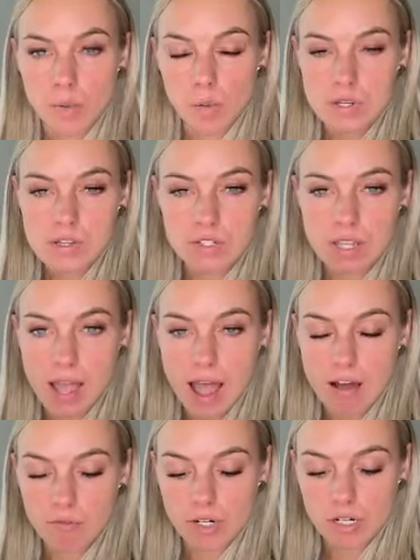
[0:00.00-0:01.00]
But we used to
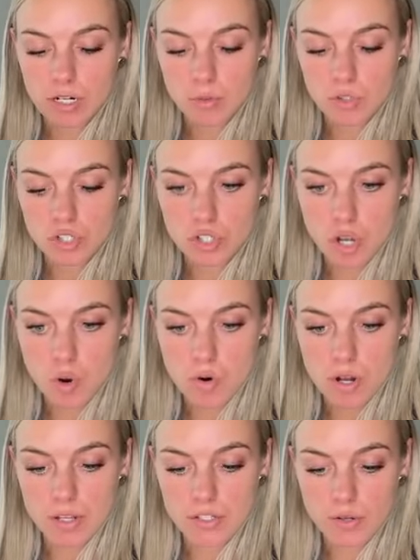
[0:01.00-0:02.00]
have one and it was so
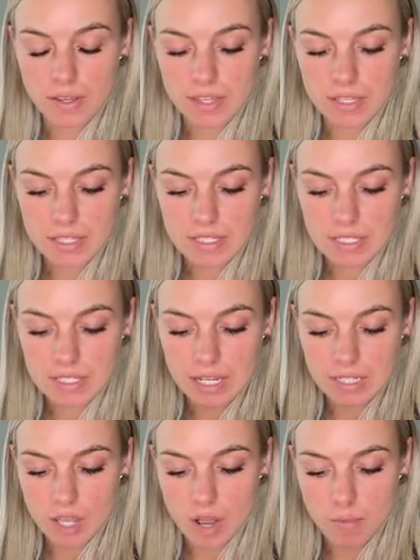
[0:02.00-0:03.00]
good. So I think this is
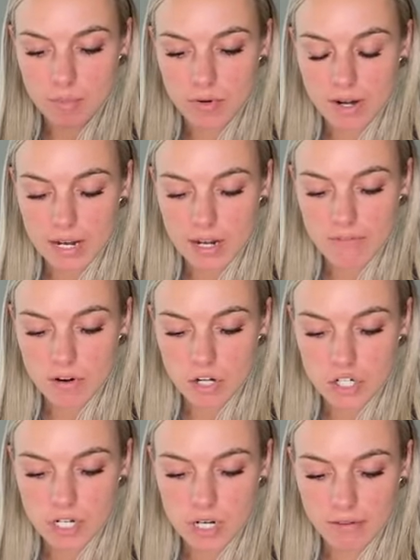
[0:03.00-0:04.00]
like the upgraded
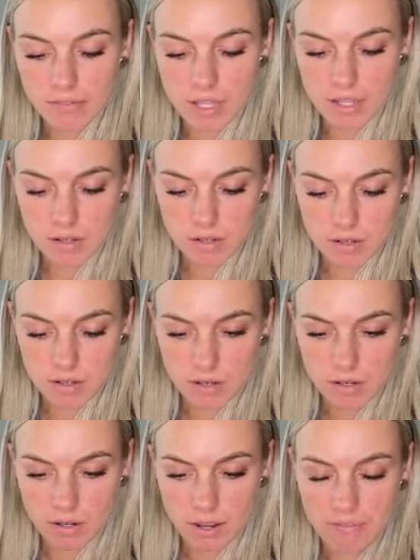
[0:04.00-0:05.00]
version of it.
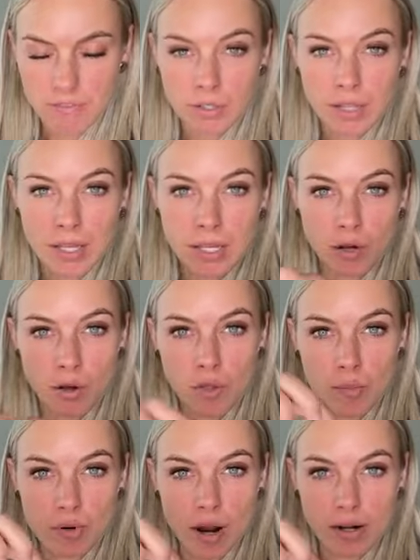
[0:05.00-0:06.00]
I feel like all
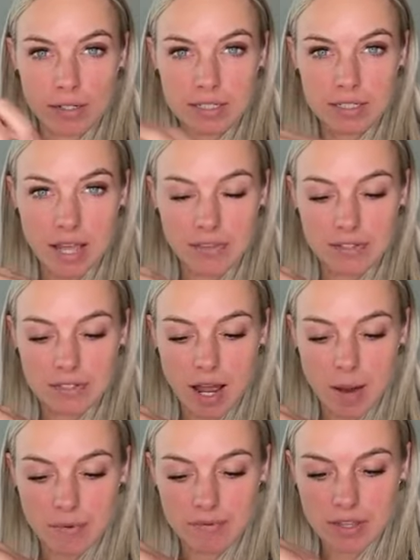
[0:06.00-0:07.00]
the product is at the
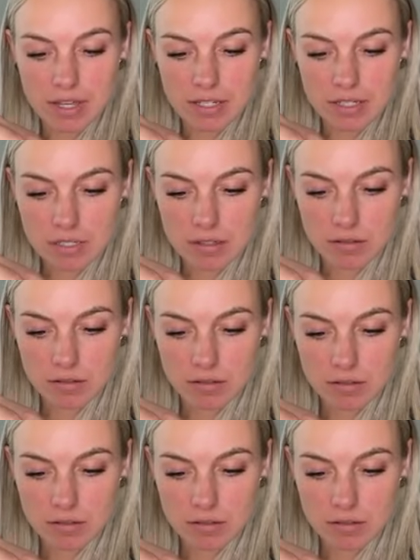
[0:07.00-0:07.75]
top of this.